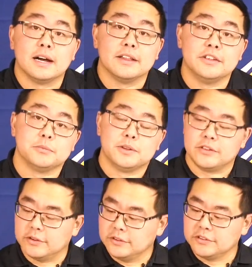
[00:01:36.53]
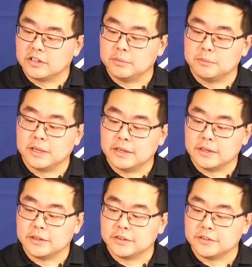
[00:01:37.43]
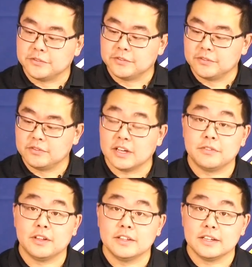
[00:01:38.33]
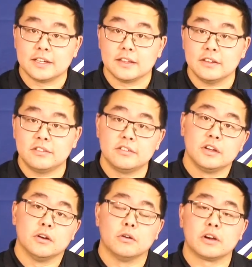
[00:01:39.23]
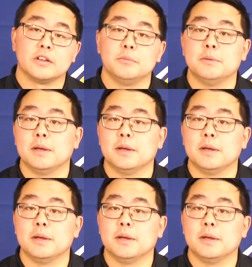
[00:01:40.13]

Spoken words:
These materials can be made out of Teflon like this, or it can be